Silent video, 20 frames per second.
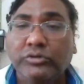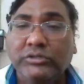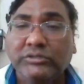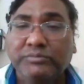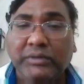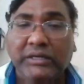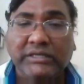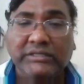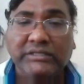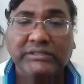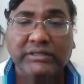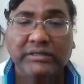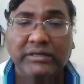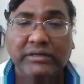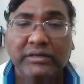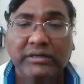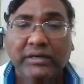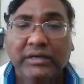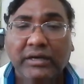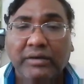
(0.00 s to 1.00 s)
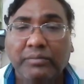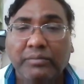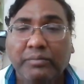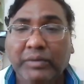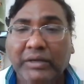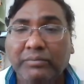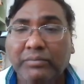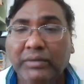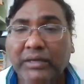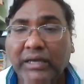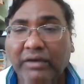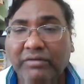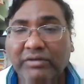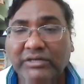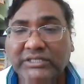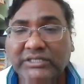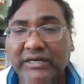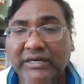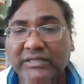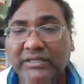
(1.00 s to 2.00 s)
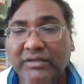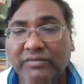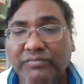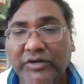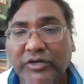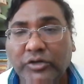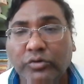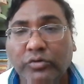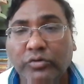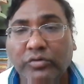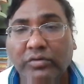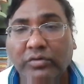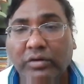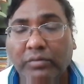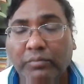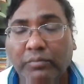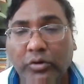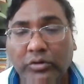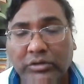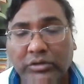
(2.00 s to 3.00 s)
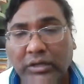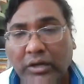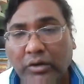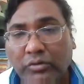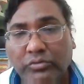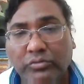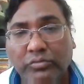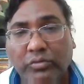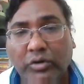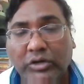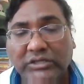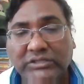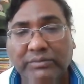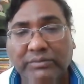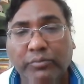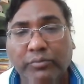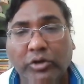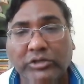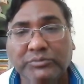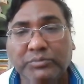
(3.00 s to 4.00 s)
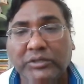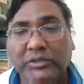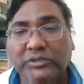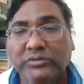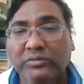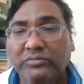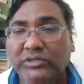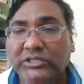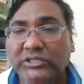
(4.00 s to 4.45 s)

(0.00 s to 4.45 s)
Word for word: ping me I will share the video about how what is the prospects of this particular branch